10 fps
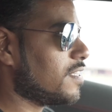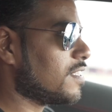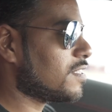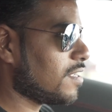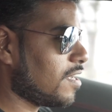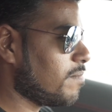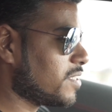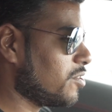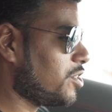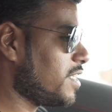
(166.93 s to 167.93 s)
This is
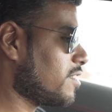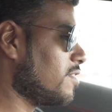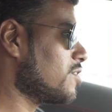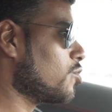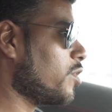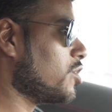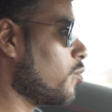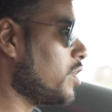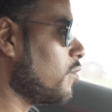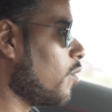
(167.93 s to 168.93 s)
Mr. Jason's
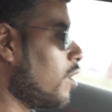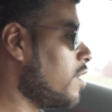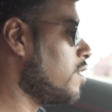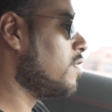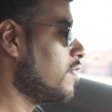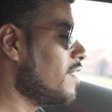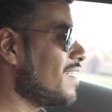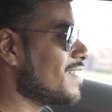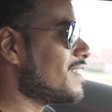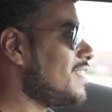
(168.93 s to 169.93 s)
2021
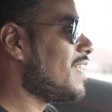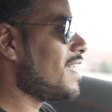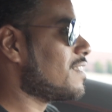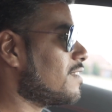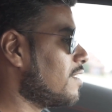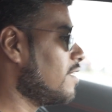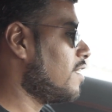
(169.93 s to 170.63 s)
C8.